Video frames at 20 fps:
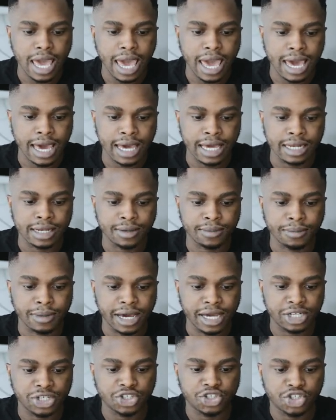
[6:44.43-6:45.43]
And
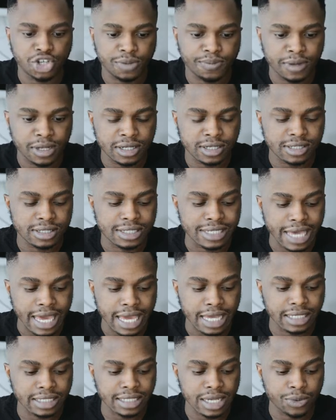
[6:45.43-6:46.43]
my shipping
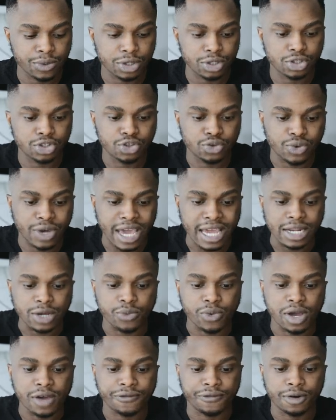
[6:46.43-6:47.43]
days, I want to do
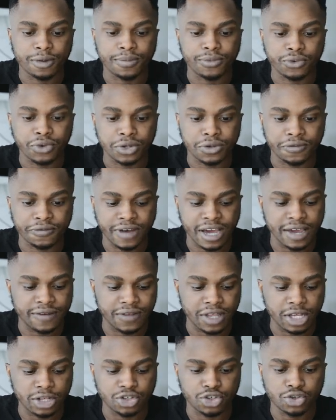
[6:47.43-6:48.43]
anywhere from 3 to
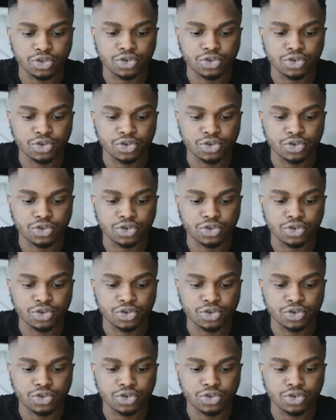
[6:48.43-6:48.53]
5 days.